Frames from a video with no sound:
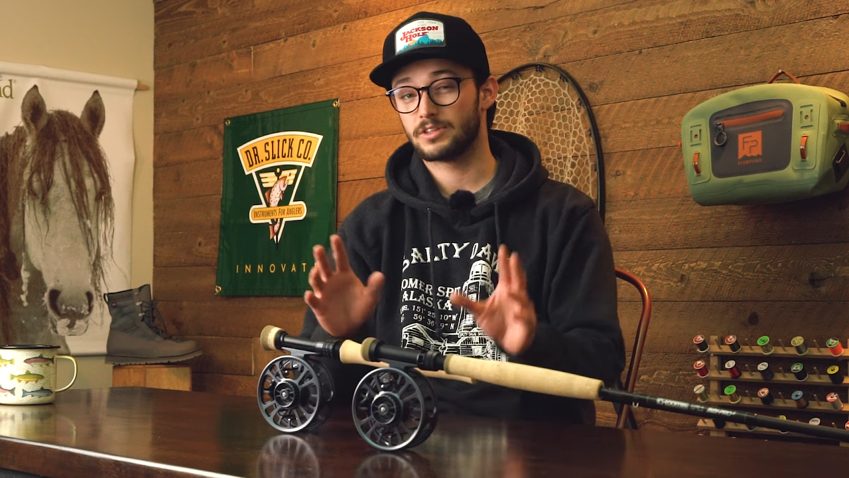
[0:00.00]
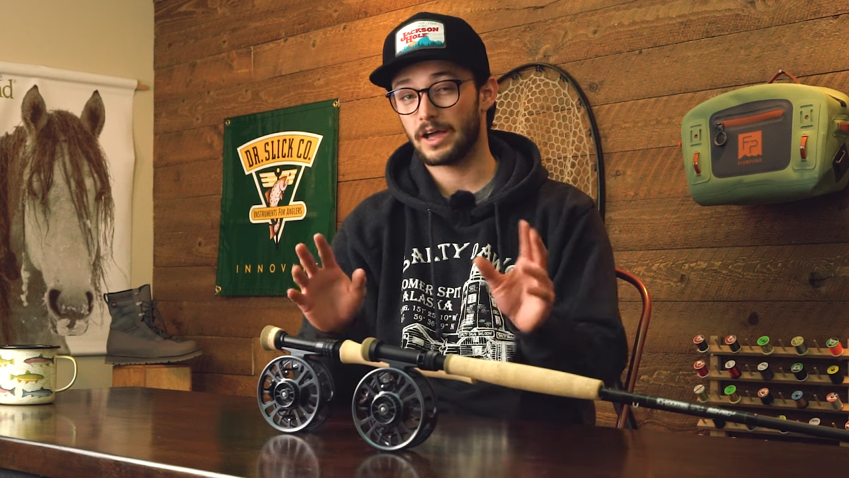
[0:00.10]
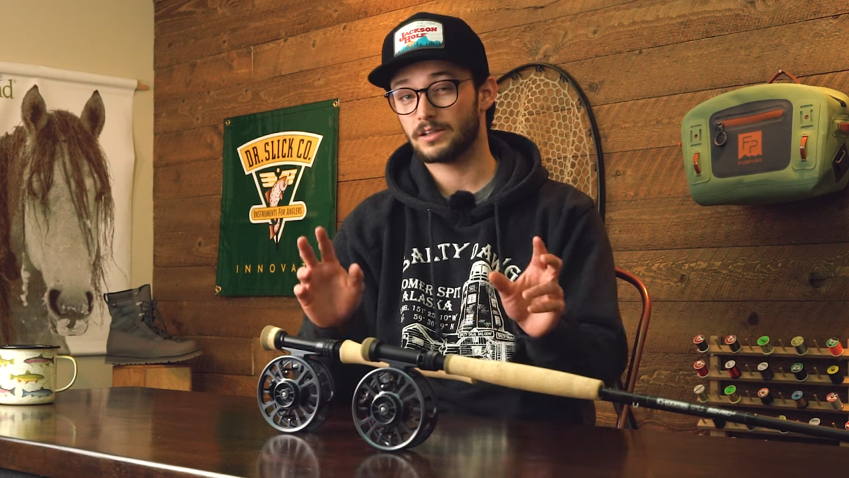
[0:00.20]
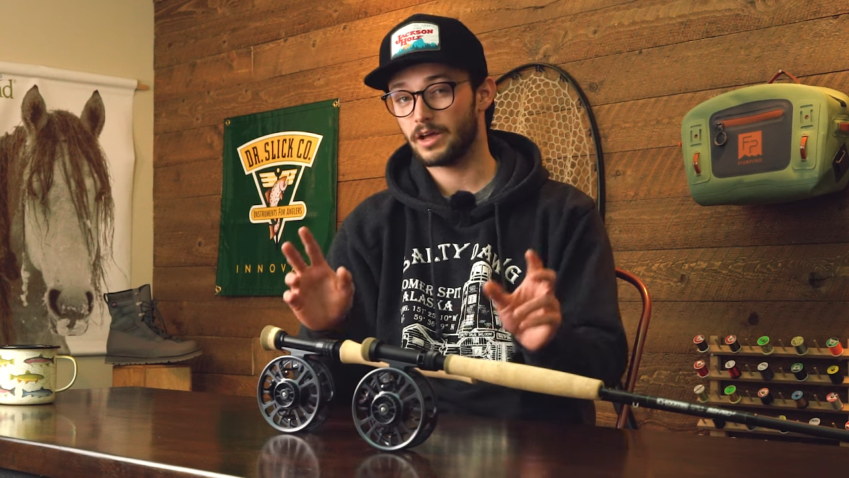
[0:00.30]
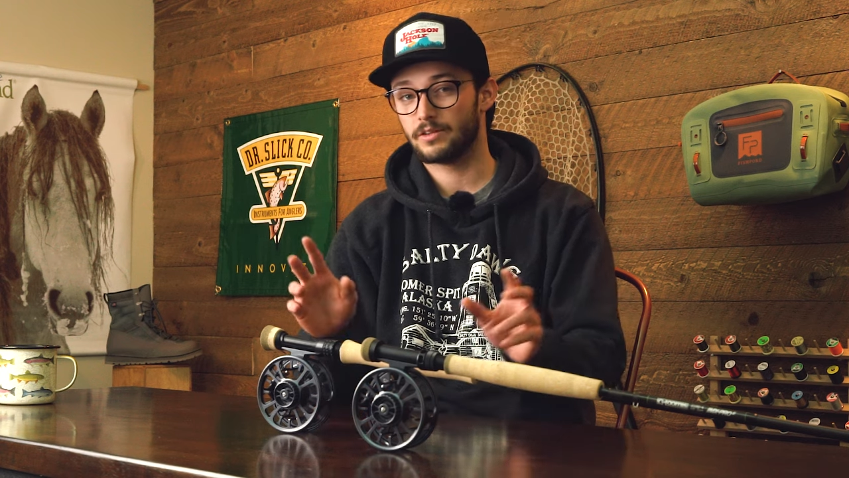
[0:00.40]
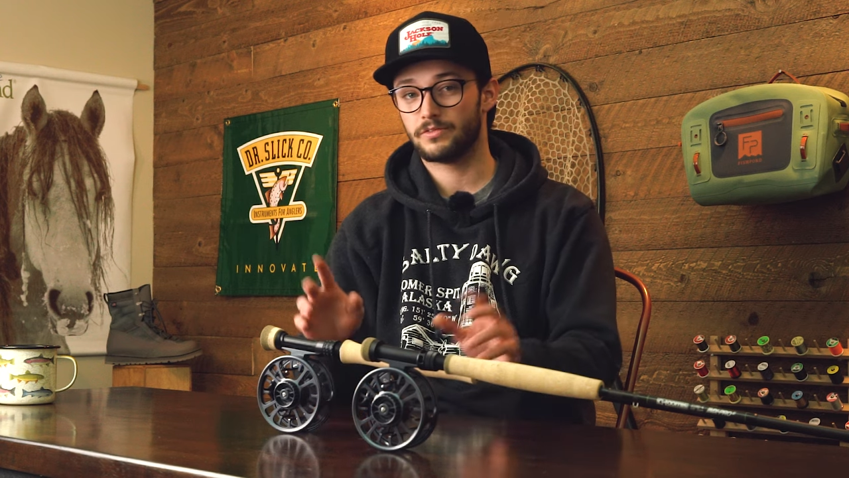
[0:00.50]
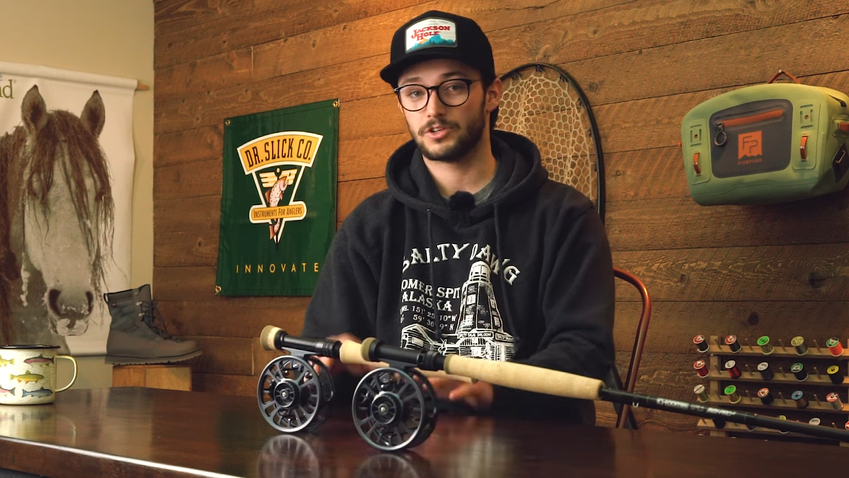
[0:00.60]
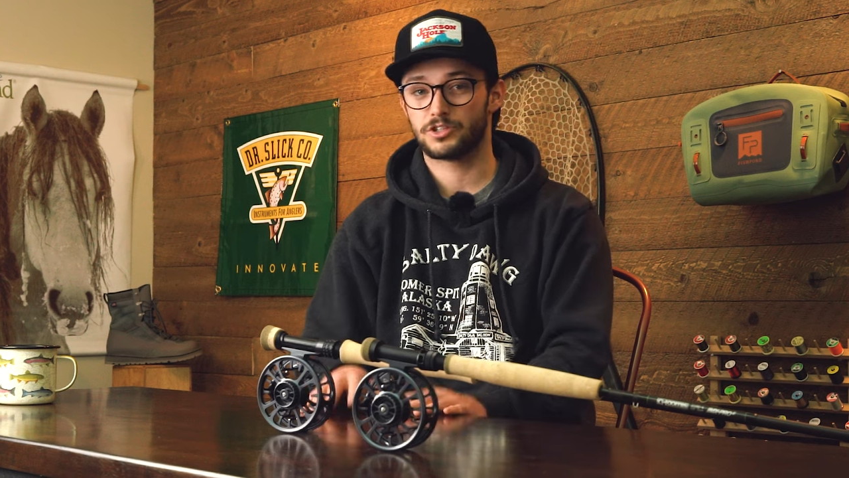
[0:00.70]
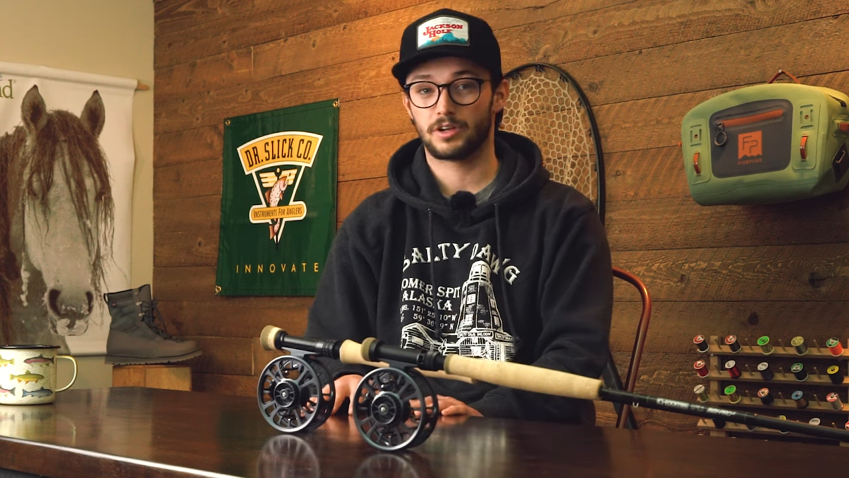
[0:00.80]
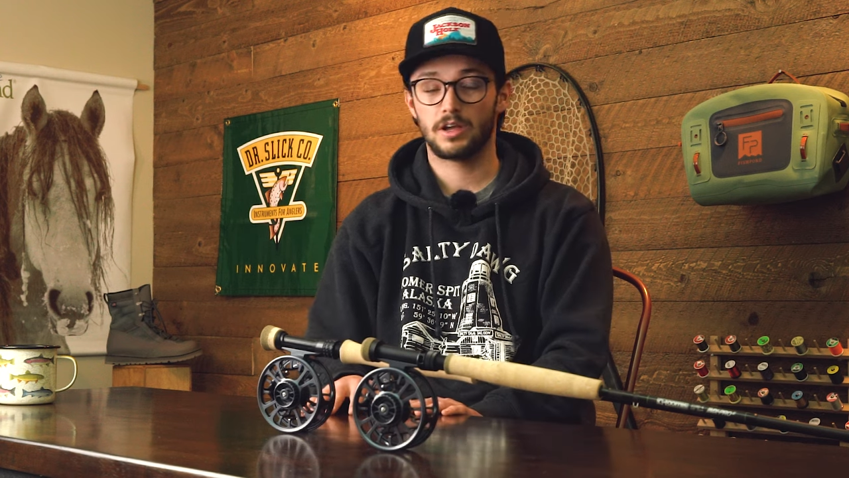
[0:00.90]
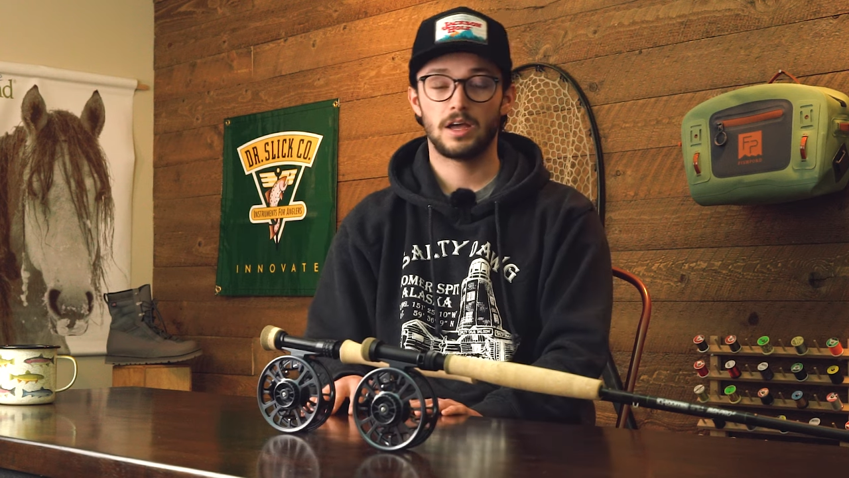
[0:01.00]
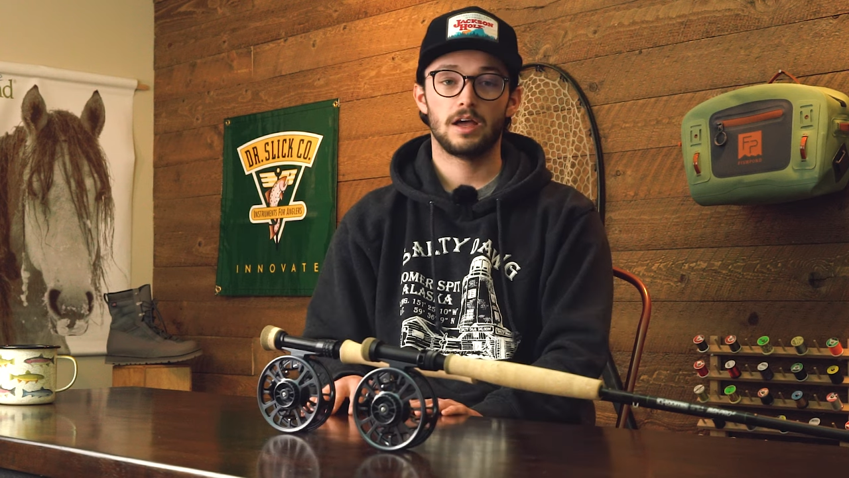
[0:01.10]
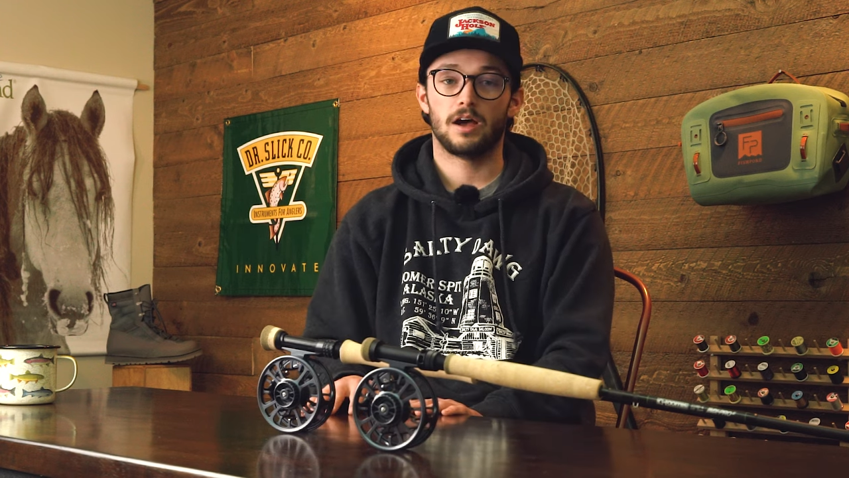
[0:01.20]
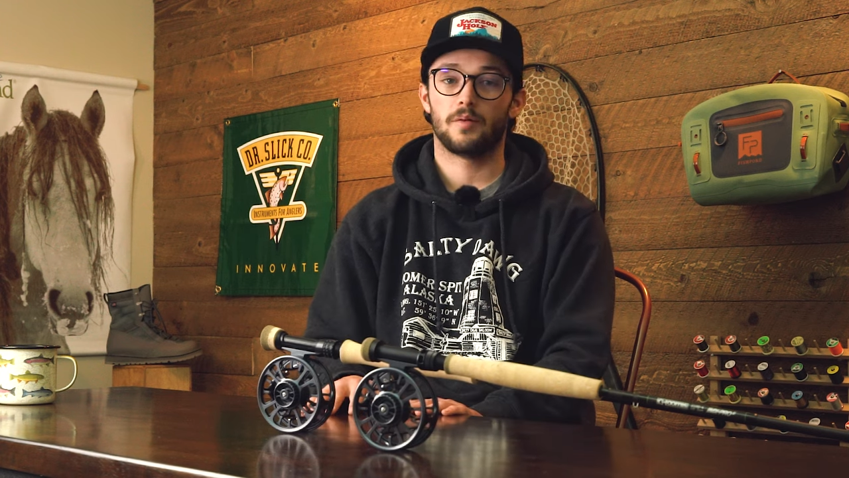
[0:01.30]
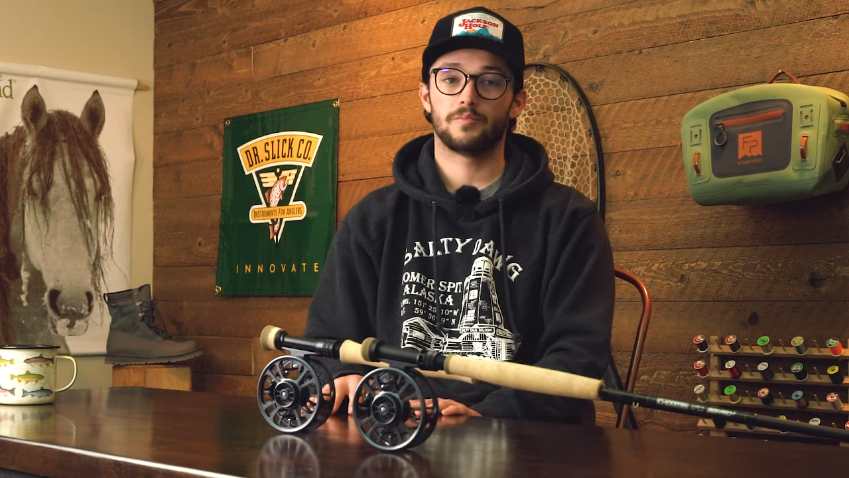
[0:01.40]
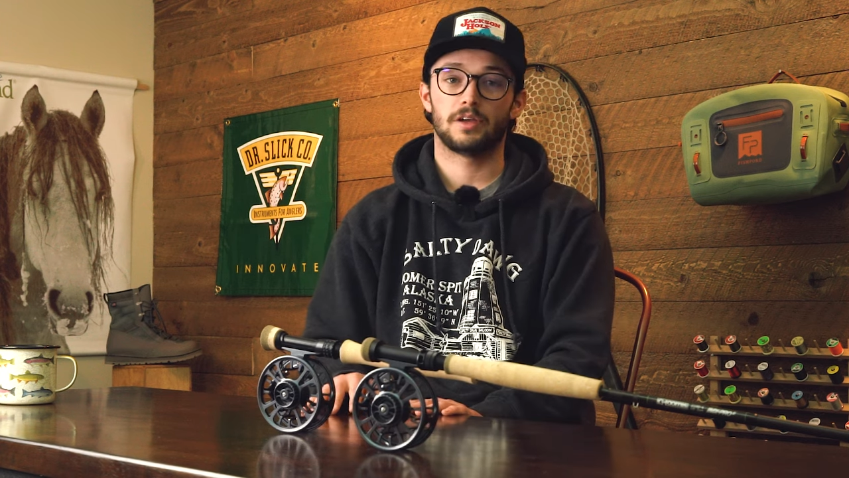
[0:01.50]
tight line fishing um,